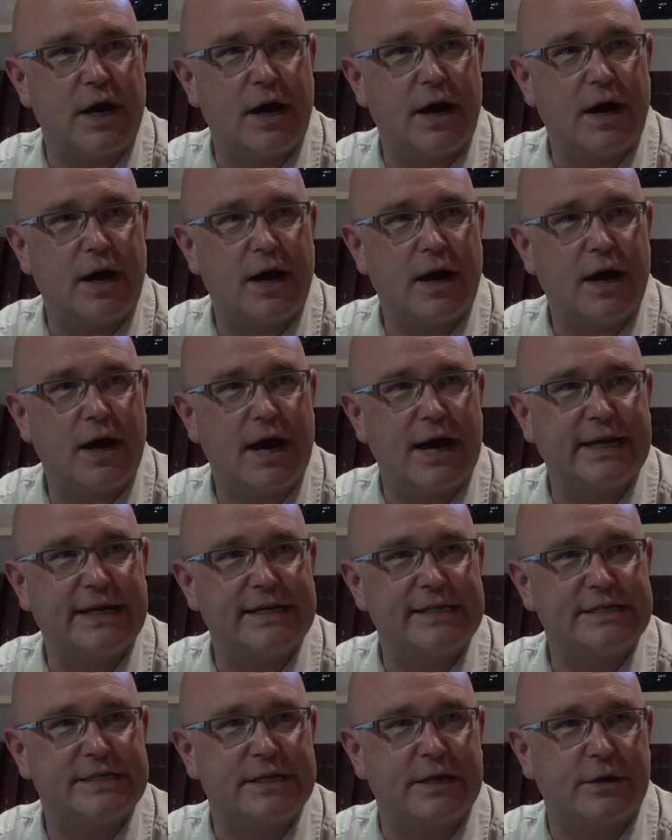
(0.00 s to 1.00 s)
I
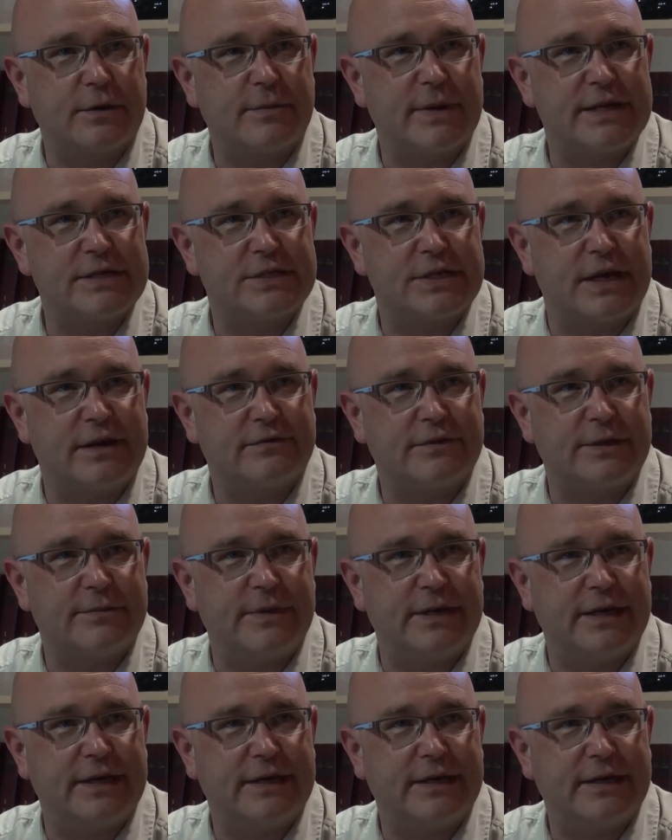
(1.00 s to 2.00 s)
consider myself to
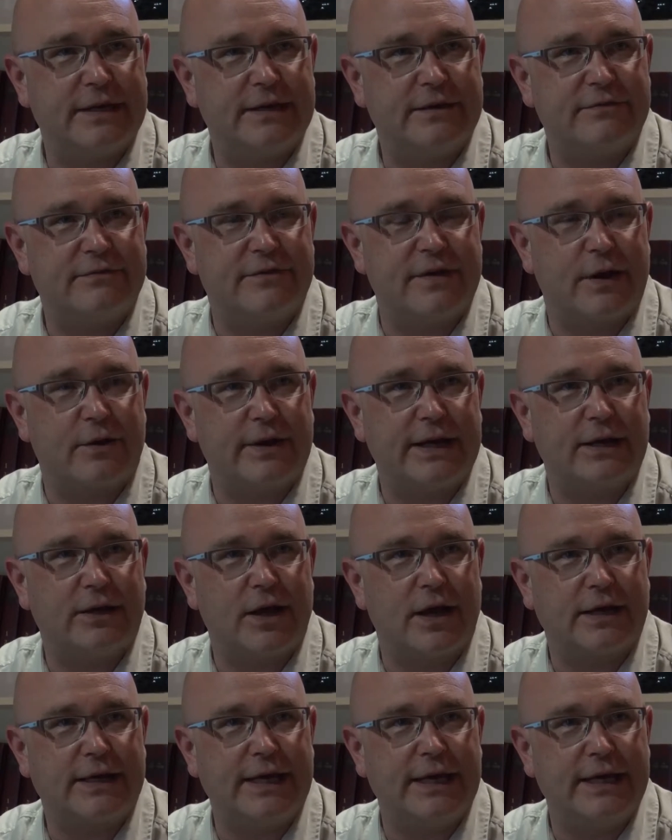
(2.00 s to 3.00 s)
be very
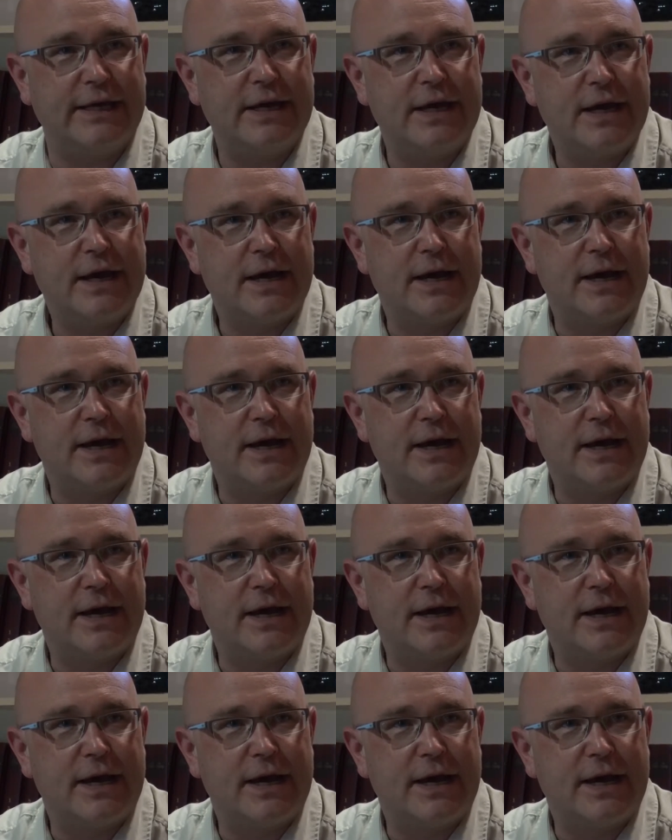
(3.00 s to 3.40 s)
lucky.